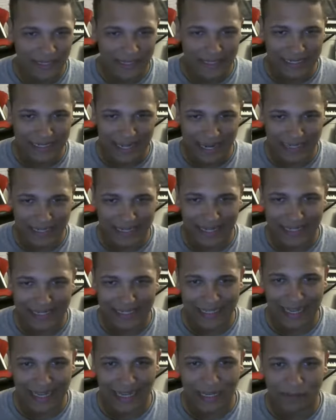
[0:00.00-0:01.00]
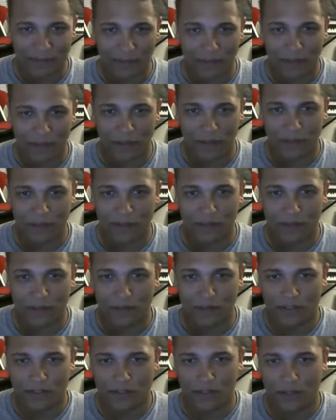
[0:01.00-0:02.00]
$9.99 a month
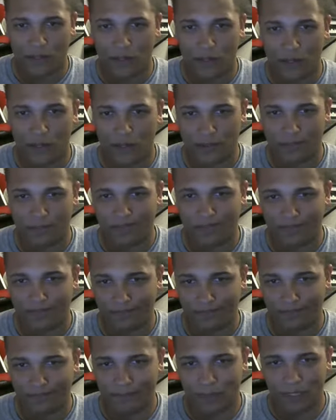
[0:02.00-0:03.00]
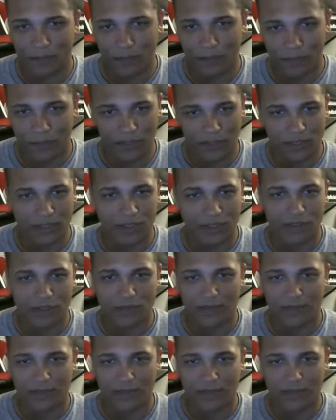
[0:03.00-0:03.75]
to uh, read books.